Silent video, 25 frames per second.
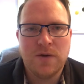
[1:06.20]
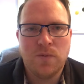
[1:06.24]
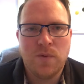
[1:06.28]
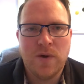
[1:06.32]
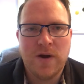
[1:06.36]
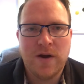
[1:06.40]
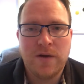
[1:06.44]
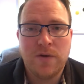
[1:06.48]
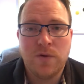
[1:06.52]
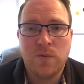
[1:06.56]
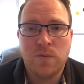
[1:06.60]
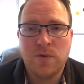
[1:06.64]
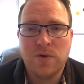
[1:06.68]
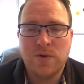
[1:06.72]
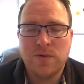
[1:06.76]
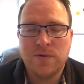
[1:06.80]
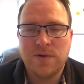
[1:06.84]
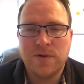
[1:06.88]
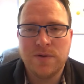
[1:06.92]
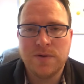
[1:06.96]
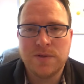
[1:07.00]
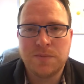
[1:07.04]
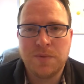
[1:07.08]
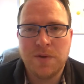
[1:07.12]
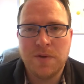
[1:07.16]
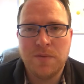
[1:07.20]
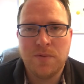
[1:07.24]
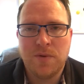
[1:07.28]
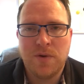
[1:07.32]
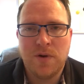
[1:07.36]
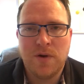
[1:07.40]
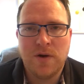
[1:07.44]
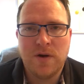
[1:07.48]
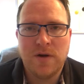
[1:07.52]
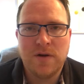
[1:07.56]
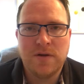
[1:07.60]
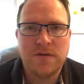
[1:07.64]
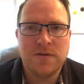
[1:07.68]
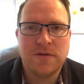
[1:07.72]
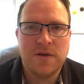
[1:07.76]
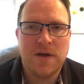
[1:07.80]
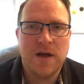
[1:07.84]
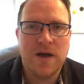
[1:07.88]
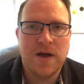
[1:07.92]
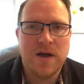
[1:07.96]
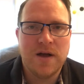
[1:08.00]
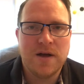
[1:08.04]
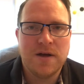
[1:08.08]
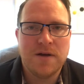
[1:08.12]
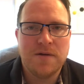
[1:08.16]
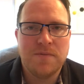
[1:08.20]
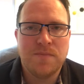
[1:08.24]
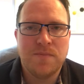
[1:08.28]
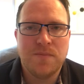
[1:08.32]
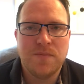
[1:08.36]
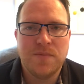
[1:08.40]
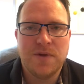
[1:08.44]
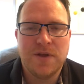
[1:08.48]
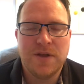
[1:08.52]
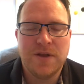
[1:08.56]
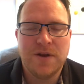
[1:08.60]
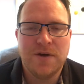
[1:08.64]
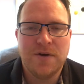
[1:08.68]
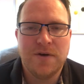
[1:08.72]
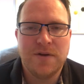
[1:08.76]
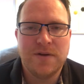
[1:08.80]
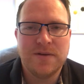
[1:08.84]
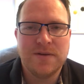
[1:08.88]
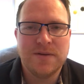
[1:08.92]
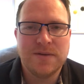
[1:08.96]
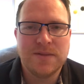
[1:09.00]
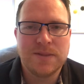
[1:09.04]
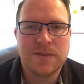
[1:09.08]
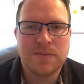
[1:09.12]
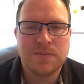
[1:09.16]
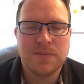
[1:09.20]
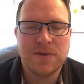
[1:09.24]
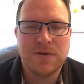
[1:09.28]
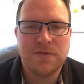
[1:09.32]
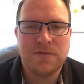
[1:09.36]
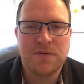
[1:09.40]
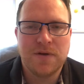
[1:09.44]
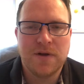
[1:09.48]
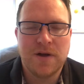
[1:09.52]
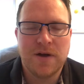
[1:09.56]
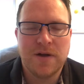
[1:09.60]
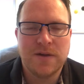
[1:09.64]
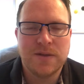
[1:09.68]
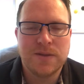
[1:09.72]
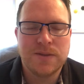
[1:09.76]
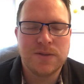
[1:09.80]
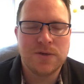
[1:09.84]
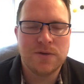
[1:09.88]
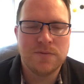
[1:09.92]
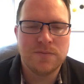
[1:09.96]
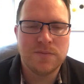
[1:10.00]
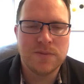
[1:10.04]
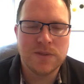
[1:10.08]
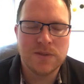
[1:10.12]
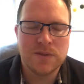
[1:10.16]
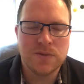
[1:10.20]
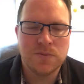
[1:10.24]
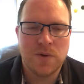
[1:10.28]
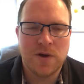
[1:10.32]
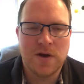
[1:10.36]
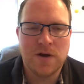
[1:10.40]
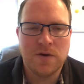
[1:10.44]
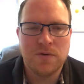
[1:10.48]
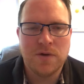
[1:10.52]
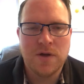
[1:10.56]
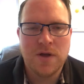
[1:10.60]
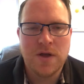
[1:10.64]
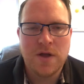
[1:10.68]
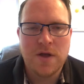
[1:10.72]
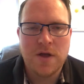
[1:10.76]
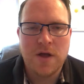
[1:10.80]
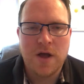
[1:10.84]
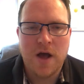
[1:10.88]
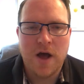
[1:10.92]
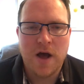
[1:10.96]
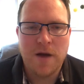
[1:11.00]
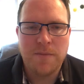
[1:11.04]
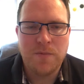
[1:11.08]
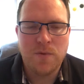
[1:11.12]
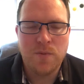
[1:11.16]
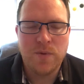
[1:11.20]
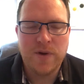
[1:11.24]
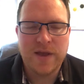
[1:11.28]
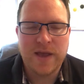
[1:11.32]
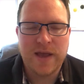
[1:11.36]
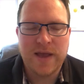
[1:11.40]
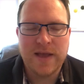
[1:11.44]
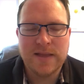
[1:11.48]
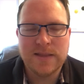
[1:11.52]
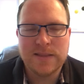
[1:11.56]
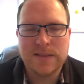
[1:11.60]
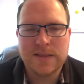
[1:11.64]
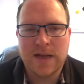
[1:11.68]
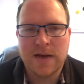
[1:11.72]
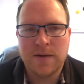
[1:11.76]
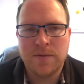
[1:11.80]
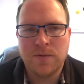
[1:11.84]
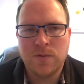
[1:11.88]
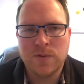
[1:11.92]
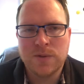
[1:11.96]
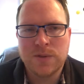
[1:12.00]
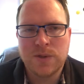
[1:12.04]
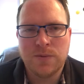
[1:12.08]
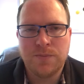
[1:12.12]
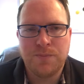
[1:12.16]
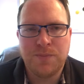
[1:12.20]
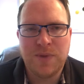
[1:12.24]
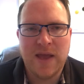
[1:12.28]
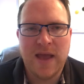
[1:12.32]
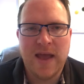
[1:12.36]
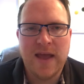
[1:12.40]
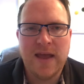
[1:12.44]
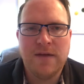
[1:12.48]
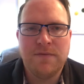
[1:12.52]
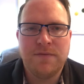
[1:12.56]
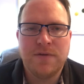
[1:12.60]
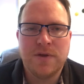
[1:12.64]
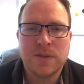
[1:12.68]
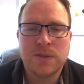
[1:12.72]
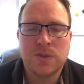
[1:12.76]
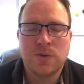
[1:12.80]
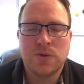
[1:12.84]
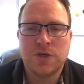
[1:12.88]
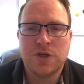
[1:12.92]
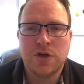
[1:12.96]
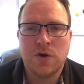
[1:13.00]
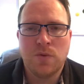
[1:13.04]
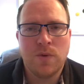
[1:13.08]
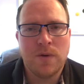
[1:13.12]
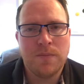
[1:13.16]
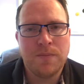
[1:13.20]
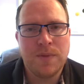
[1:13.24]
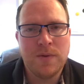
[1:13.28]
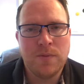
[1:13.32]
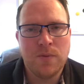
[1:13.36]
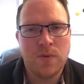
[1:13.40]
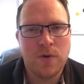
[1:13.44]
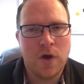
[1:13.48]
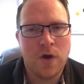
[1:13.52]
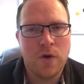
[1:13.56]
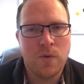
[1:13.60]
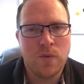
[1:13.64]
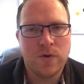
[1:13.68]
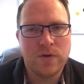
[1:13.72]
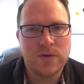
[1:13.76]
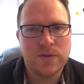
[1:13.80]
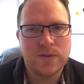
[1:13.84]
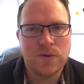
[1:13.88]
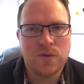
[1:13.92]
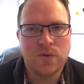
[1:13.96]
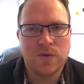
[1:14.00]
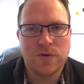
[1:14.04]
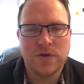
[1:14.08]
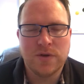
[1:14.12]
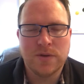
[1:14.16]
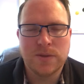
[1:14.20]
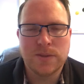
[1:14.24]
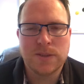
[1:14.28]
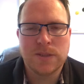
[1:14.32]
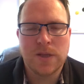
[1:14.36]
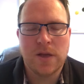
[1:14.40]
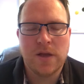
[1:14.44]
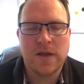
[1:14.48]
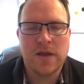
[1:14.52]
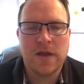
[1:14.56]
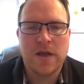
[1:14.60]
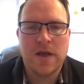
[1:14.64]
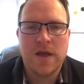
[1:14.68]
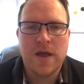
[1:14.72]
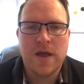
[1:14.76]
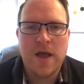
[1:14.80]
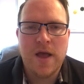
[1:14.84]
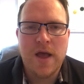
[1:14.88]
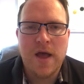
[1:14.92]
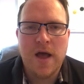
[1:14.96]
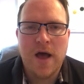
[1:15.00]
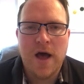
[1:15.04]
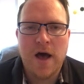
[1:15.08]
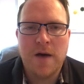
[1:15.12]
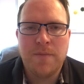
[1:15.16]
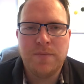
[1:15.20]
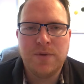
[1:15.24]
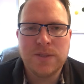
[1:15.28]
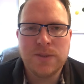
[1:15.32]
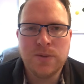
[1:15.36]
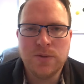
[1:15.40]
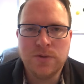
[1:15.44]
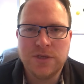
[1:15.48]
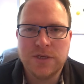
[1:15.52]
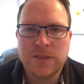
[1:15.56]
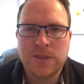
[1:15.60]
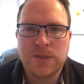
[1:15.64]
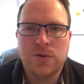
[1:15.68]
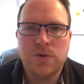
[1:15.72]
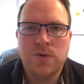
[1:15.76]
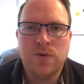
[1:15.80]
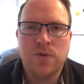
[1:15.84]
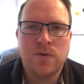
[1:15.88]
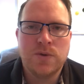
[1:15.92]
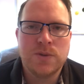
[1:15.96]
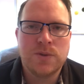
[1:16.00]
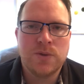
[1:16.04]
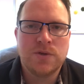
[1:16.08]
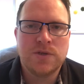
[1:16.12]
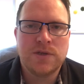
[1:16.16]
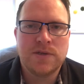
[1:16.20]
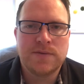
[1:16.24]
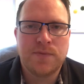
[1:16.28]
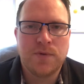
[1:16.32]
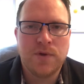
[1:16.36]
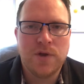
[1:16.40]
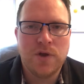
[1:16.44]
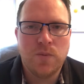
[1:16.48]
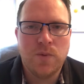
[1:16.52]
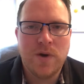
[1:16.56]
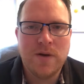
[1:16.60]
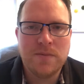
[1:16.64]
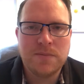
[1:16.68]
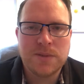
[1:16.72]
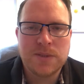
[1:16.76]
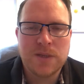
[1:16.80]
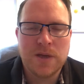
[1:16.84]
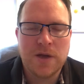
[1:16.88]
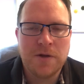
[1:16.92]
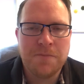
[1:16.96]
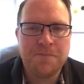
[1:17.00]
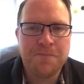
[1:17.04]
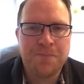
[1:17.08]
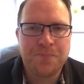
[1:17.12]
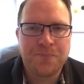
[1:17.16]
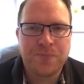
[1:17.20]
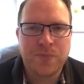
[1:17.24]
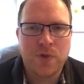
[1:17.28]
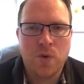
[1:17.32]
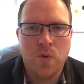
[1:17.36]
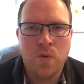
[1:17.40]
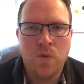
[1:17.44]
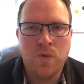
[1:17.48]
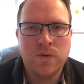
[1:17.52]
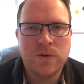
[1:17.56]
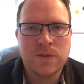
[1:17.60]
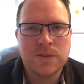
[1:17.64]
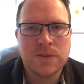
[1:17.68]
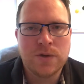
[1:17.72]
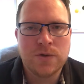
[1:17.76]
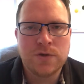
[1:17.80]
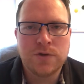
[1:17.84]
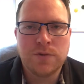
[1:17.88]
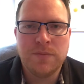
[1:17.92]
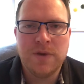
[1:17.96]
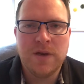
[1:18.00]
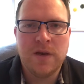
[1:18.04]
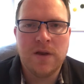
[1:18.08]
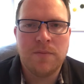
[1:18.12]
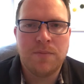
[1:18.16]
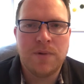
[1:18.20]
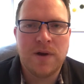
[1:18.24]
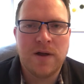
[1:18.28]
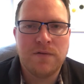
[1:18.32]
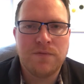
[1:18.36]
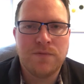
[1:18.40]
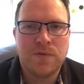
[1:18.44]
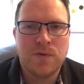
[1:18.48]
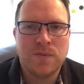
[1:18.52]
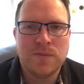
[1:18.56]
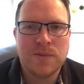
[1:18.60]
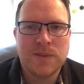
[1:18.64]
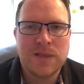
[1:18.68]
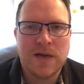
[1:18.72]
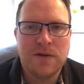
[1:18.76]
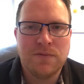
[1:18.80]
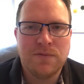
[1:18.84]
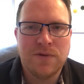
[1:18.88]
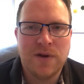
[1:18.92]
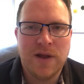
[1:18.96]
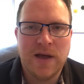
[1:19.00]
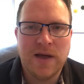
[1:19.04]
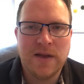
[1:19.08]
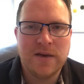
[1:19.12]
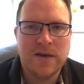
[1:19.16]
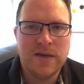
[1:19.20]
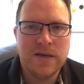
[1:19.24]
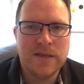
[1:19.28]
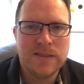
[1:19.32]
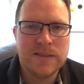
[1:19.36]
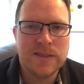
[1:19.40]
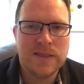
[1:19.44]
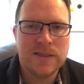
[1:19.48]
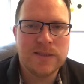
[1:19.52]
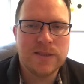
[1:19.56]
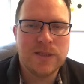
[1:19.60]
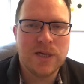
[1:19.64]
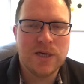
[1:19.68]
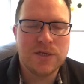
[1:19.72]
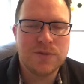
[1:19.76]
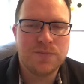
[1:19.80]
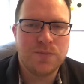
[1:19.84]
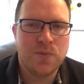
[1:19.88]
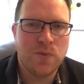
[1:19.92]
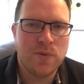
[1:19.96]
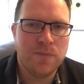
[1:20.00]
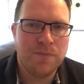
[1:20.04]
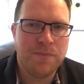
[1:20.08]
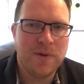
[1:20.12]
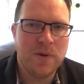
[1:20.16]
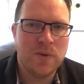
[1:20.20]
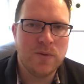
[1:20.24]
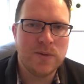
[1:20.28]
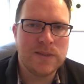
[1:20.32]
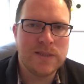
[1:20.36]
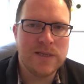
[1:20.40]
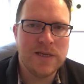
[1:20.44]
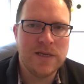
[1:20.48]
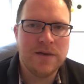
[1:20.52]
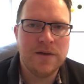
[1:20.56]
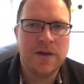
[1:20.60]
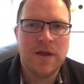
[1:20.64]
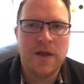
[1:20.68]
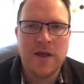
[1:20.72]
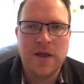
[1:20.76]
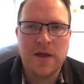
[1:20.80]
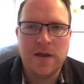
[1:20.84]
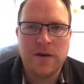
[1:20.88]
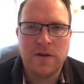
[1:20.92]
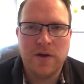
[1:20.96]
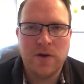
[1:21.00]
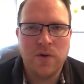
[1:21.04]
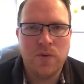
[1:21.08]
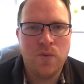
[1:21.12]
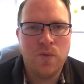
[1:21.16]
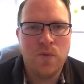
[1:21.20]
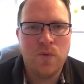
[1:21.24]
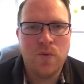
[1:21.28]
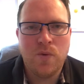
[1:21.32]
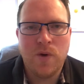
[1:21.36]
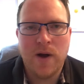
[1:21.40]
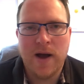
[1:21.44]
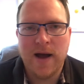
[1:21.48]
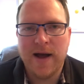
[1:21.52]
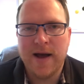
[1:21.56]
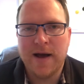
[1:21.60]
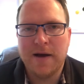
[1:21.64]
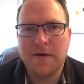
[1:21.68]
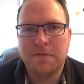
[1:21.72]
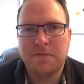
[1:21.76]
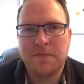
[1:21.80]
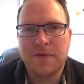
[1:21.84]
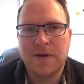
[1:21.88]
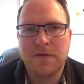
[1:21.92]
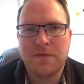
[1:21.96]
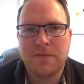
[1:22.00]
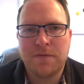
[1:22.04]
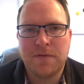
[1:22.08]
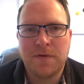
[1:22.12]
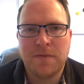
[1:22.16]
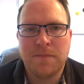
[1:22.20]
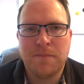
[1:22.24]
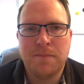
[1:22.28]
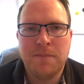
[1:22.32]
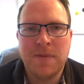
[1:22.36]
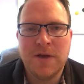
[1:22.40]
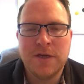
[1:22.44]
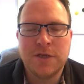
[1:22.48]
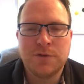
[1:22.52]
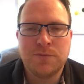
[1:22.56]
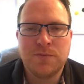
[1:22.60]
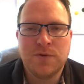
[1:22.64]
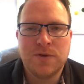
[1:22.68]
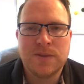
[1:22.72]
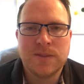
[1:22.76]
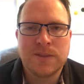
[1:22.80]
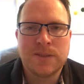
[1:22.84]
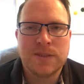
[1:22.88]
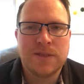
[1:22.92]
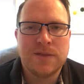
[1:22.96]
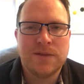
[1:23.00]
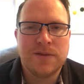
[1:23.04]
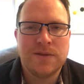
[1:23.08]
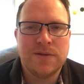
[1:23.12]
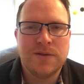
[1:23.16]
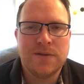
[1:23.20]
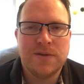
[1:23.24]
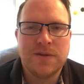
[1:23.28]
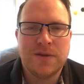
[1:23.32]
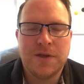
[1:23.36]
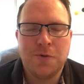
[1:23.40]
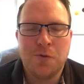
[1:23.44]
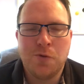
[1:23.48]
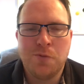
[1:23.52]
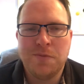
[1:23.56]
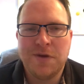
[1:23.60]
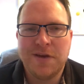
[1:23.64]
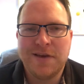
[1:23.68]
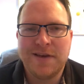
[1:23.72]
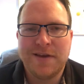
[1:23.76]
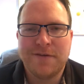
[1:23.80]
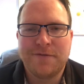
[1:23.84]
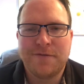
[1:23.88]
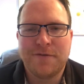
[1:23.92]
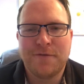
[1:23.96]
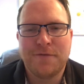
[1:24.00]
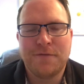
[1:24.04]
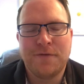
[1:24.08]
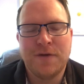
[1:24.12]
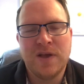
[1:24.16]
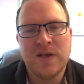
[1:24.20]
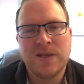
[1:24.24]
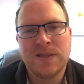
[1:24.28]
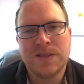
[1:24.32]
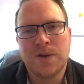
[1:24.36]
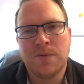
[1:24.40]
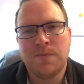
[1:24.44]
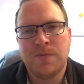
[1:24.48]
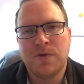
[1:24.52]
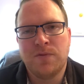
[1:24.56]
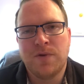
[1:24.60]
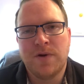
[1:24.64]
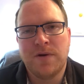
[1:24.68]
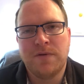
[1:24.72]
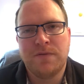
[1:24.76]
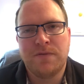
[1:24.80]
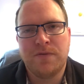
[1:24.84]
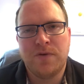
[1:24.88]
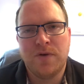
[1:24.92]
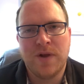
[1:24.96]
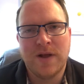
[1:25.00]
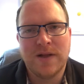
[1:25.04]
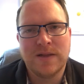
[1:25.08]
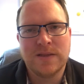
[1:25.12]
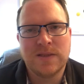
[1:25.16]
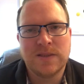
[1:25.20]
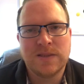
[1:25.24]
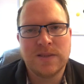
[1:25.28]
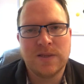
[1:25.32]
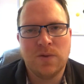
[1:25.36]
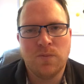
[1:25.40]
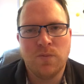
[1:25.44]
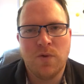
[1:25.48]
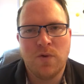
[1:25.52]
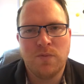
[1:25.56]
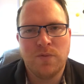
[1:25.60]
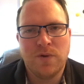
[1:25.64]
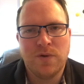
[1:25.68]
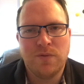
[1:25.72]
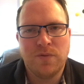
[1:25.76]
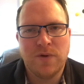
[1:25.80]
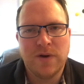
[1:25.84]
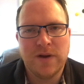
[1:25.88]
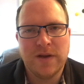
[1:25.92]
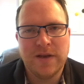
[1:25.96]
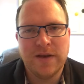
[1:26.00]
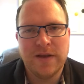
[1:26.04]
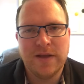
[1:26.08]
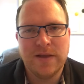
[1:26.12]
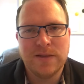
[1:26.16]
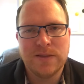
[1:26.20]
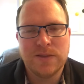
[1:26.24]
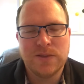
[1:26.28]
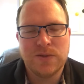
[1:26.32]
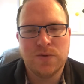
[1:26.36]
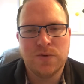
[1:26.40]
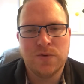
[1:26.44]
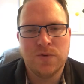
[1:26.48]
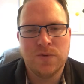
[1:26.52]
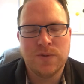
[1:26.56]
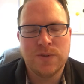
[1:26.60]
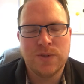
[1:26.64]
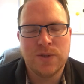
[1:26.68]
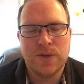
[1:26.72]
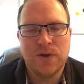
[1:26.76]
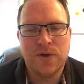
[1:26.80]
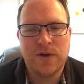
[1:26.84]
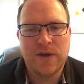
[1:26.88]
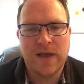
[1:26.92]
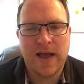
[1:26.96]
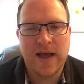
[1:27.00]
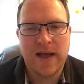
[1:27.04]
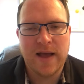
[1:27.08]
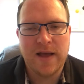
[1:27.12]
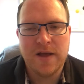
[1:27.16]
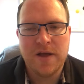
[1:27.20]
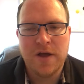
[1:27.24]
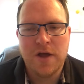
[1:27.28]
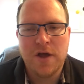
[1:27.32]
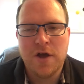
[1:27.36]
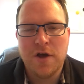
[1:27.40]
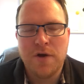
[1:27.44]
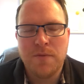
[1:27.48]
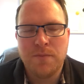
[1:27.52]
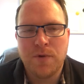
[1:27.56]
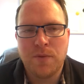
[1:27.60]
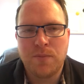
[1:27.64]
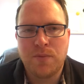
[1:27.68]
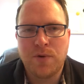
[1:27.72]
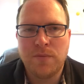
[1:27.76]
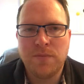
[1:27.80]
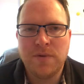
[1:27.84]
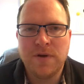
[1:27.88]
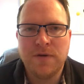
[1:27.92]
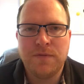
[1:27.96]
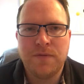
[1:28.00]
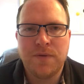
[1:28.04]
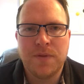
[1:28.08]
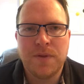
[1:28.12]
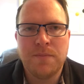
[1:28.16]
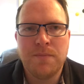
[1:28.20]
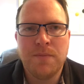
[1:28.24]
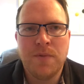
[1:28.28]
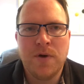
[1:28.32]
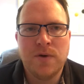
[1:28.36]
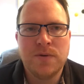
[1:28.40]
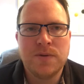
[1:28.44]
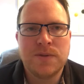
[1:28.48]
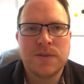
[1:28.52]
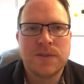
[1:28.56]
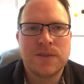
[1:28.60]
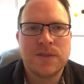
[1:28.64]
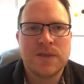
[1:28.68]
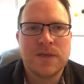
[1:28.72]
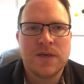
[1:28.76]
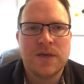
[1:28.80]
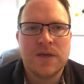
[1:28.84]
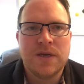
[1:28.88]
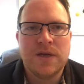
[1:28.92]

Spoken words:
in the world those people are, and some different kind of terms as well, but we'll get into that. Also behavior, so it'll show where people go on your site, but it's not just Google, it's not just for your website. All the social media platforms have an analytics dashboard built in. They all have different measurements and they all mean different things, and I'll be running through that to see what we really need to look at. But probably for the most